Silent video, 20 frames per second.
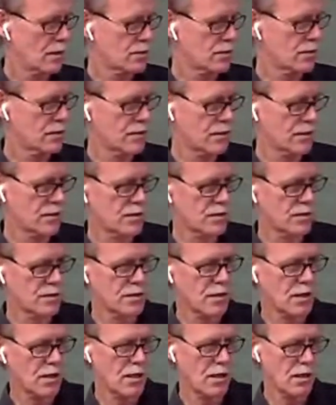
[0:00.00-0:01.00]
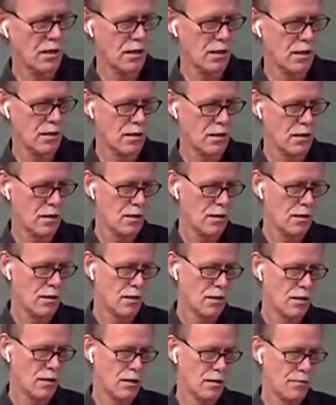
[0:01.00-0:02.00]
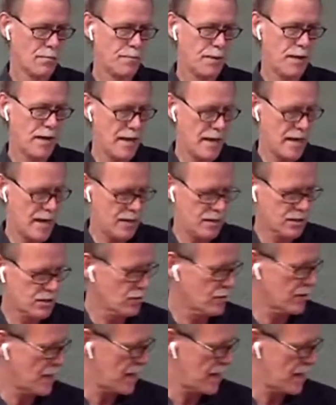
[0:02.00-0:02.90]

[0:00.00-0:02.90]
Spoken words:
Actually, this is a pint,